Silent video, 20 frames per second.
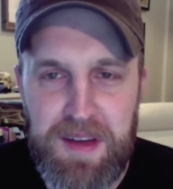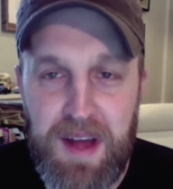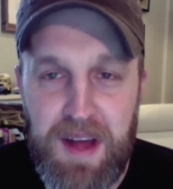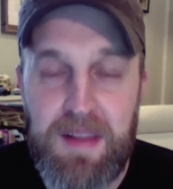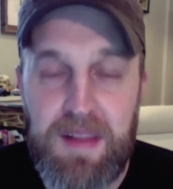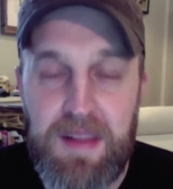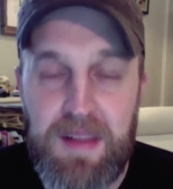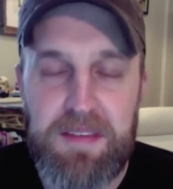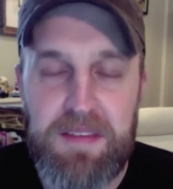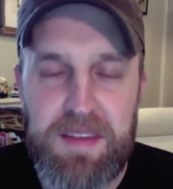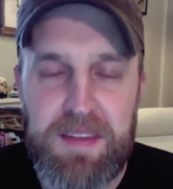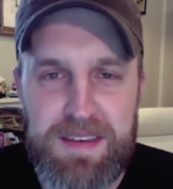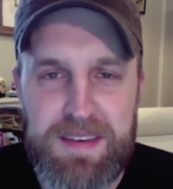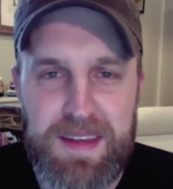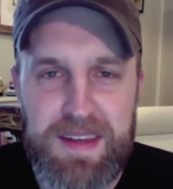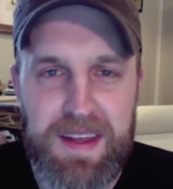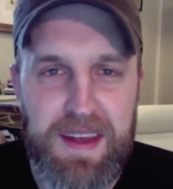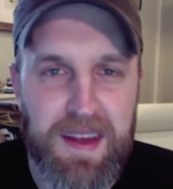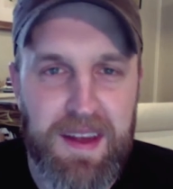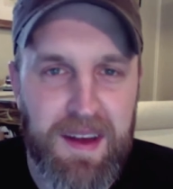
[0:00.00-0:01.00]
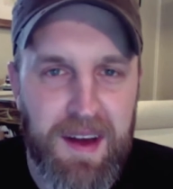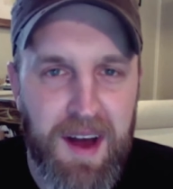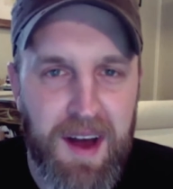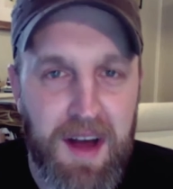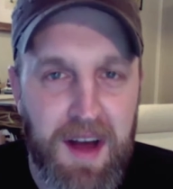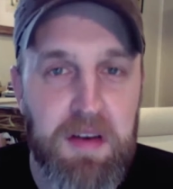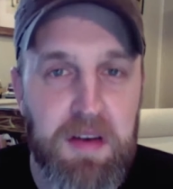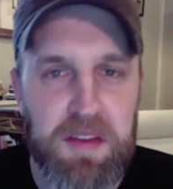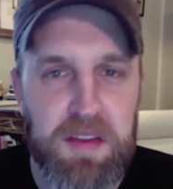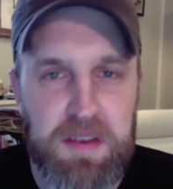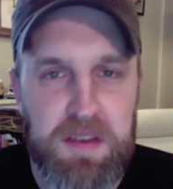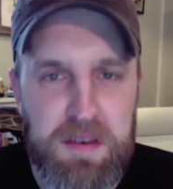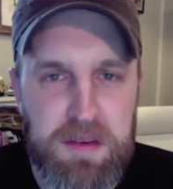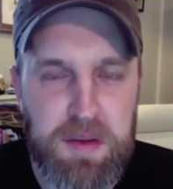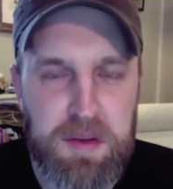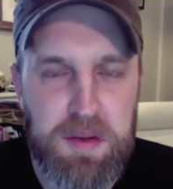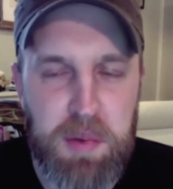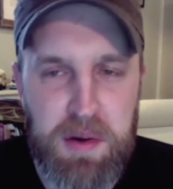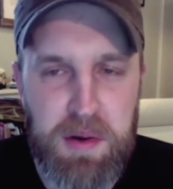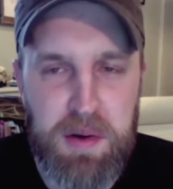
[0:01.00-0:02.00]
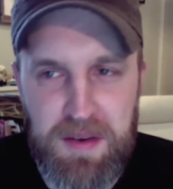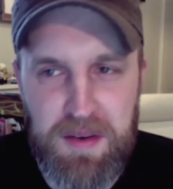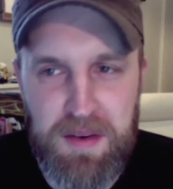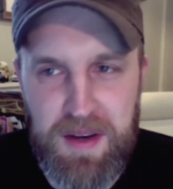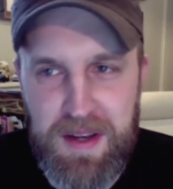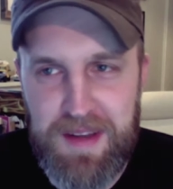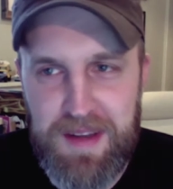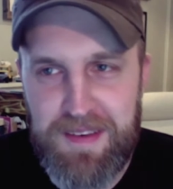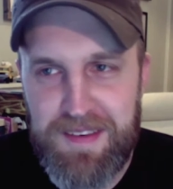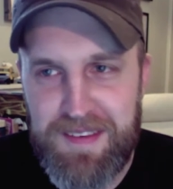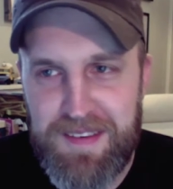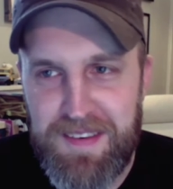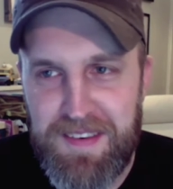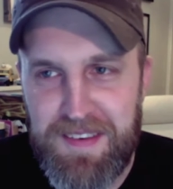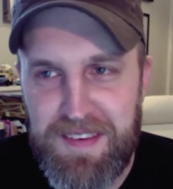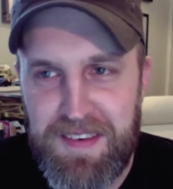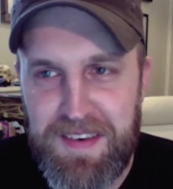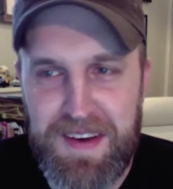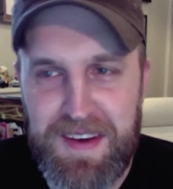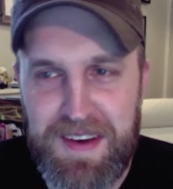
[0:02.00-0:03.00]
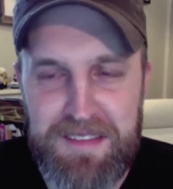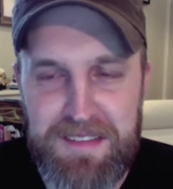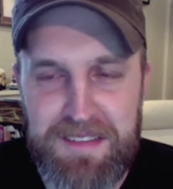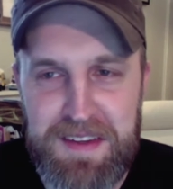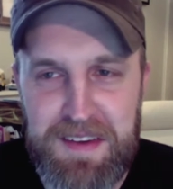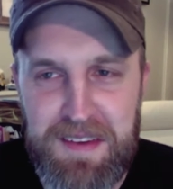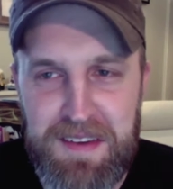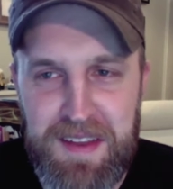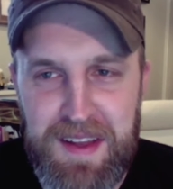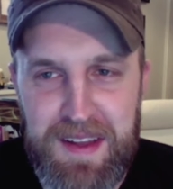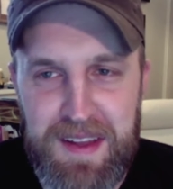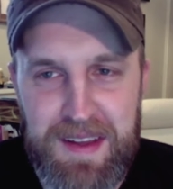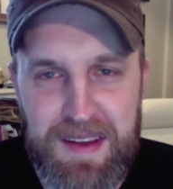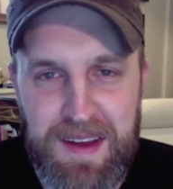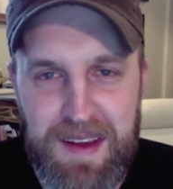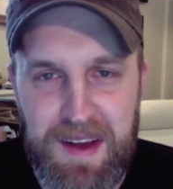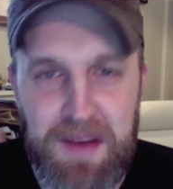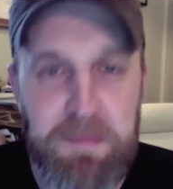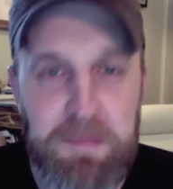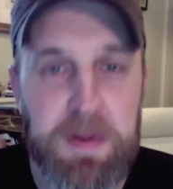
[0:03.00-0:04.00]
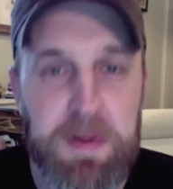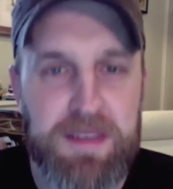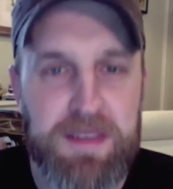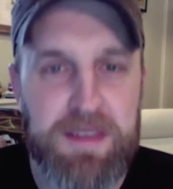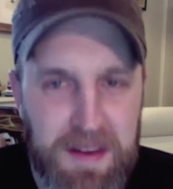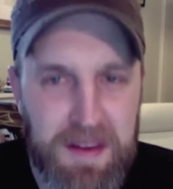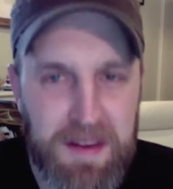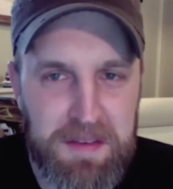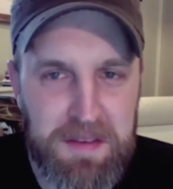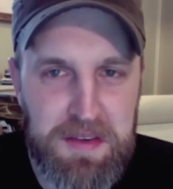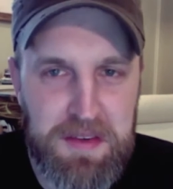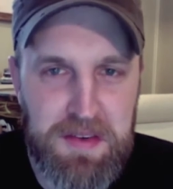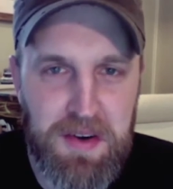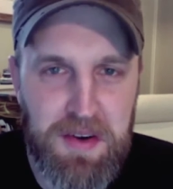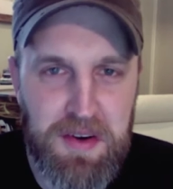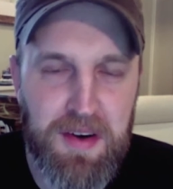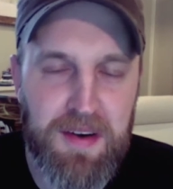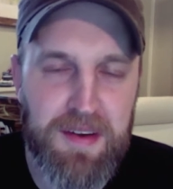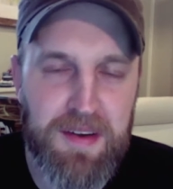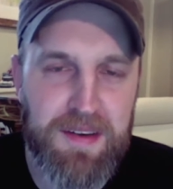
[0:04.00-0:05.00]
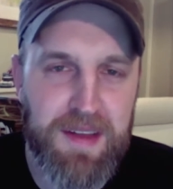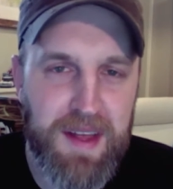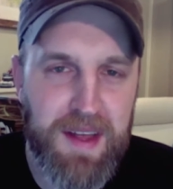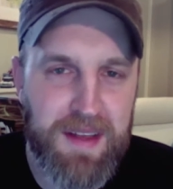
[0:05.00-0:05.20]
I love that they say I've authored 2 books already, or like how much they love to draw.